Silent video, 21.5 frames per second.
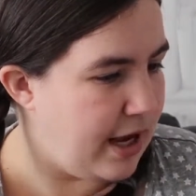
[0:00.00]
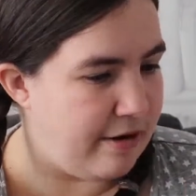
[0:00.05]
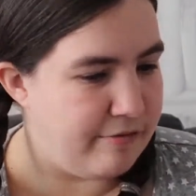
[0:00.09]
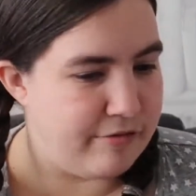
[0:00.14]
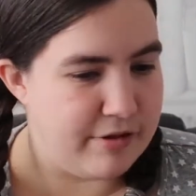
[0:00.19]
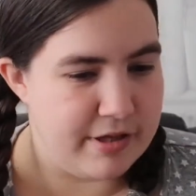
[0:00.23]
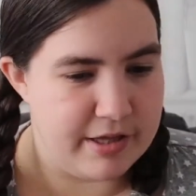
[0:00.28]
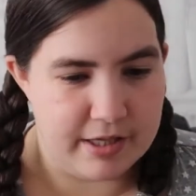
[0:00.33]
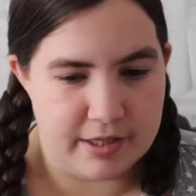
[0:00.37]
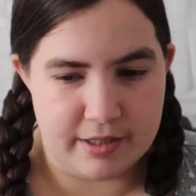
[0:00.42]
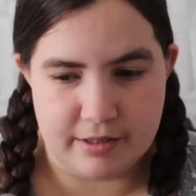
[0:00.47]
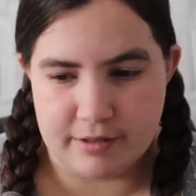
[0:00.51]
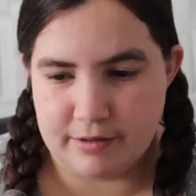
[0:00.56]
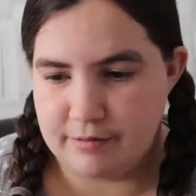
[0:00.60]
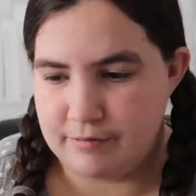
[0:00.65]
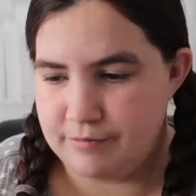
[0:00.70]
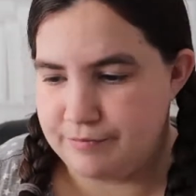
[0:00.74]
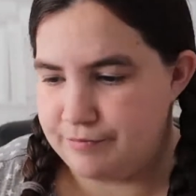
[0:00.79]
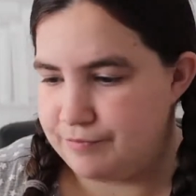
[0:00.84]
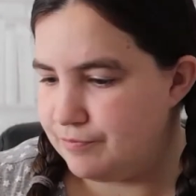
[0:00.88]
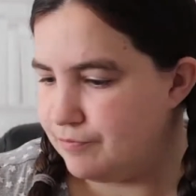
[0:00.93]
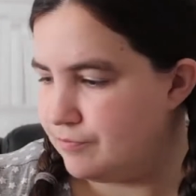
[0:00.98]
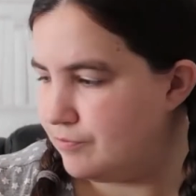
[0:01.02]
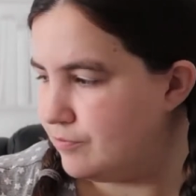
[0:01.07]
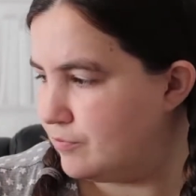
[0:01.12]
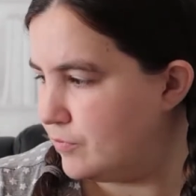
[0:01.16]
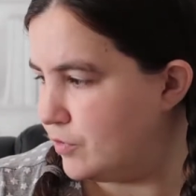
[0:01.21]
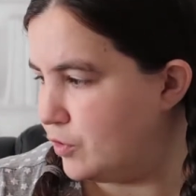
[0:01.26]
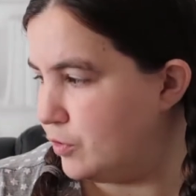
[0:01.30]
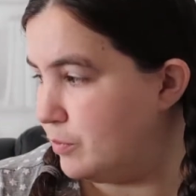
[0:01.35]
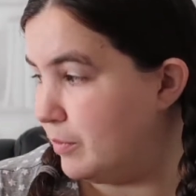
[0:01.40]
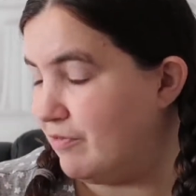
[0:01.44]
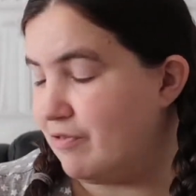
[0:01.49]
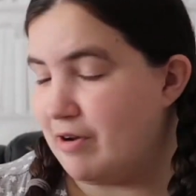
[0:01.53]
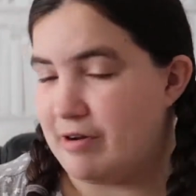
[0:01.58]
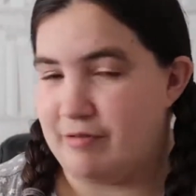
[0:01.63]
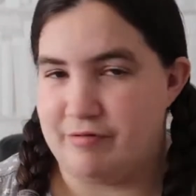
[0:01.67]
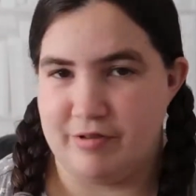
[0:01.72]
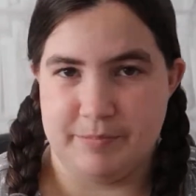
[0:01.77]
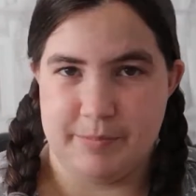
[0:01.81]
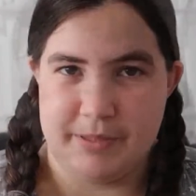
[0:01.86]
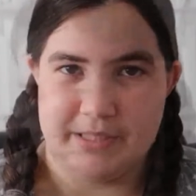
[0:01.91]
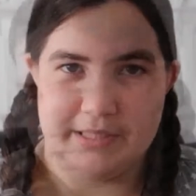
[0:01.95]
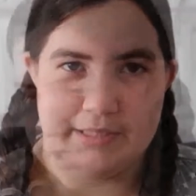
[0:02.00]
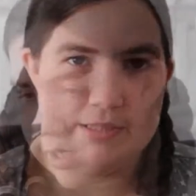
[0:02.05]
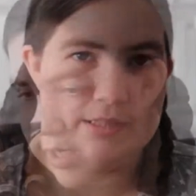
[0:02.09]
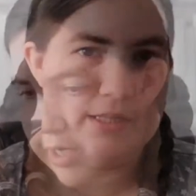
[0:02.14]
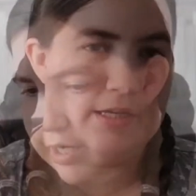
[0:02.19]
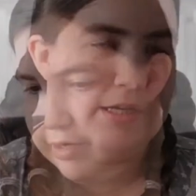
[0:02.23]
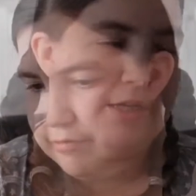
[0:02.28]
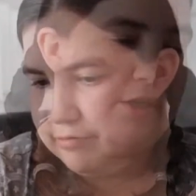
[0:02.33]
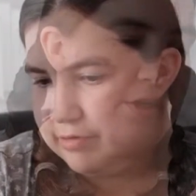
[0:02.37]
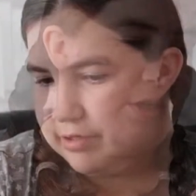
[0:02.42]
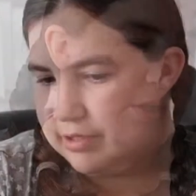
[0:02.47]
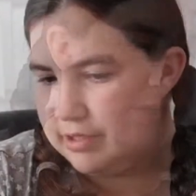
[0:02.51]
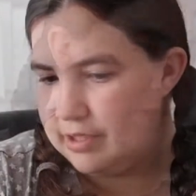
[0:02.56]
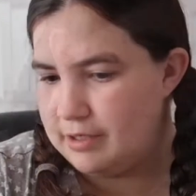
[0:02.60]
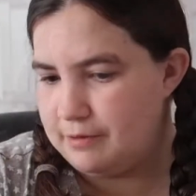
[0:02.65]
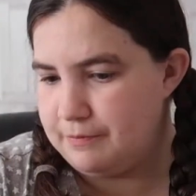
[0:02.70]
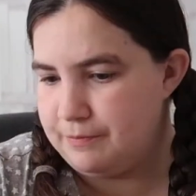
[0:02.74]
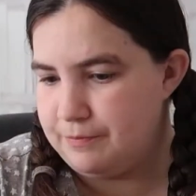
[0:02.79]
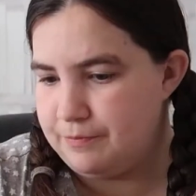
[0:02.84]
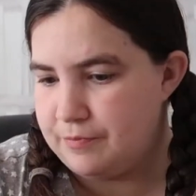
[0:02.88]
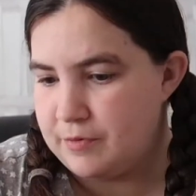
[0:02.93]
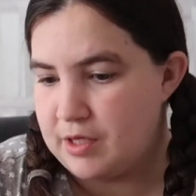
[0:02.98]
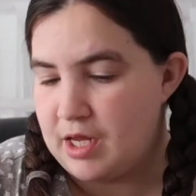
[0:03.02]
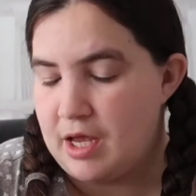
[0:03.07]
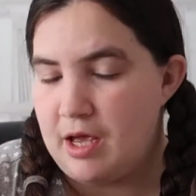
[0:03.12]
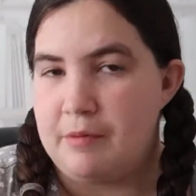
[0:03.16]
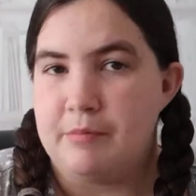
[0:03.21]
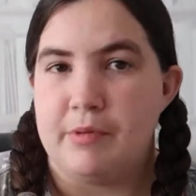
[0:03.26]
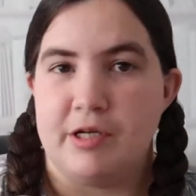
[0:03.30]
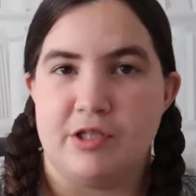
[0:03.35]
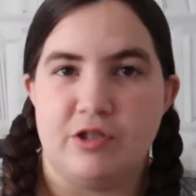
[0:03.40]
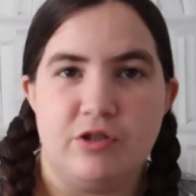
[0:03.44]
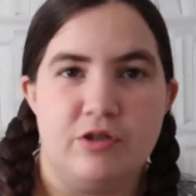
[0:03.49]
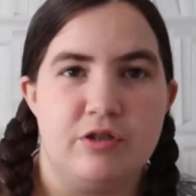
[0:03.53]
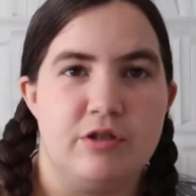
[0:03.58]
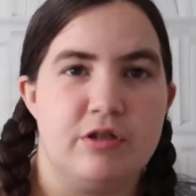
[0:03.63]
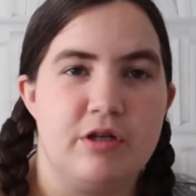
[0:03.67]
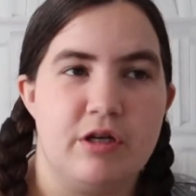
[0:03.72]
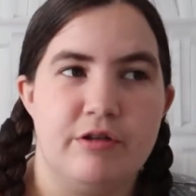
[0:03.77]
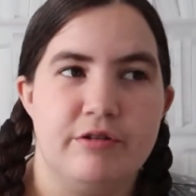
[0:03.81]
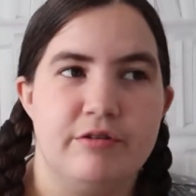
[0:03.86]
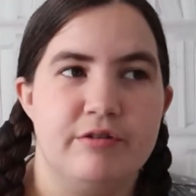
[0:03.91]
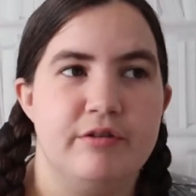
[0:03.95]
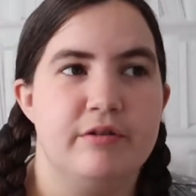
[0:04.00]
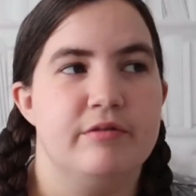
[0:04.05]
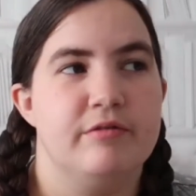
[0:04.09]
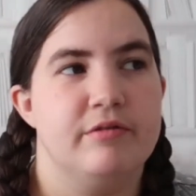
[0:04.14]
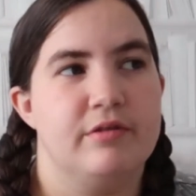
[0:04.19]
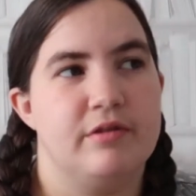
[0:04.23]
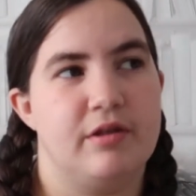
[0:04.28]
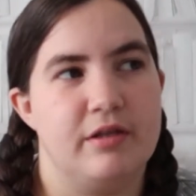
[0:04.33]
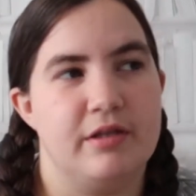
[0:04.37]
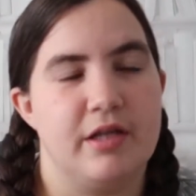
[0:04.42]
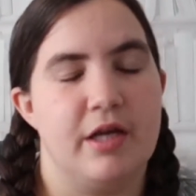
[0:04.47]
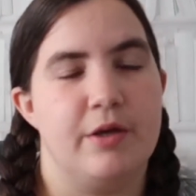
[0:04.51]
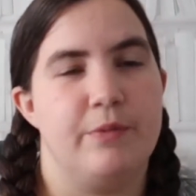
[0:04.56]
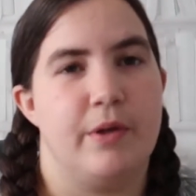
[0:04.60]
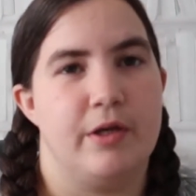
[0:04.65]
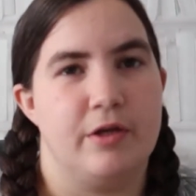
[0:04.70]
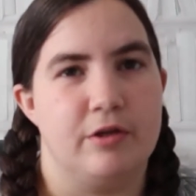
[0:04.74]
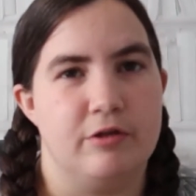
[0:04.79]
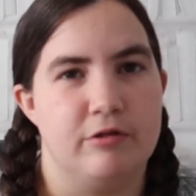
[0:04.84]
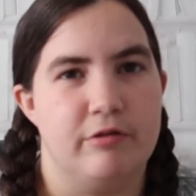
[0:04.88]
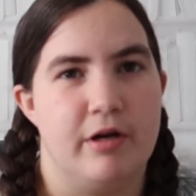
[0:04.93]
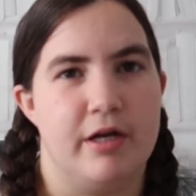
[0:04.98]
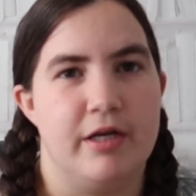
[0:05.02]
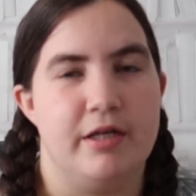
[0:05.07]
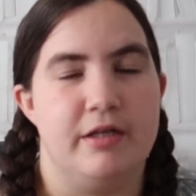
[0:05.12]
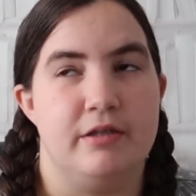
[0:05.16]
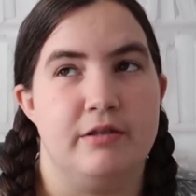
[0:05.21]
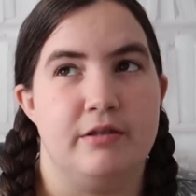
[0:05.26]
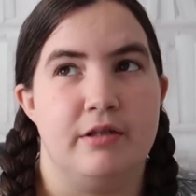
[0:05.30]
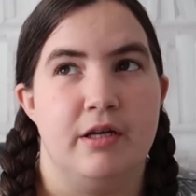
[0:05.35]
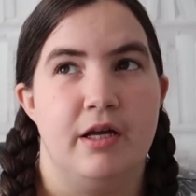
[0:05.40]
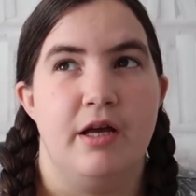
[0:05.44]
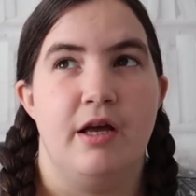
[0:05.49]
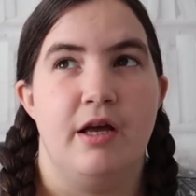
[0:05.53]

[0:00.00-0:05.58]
everything, all my favourite bits, everything. My talk on Sunday went alright.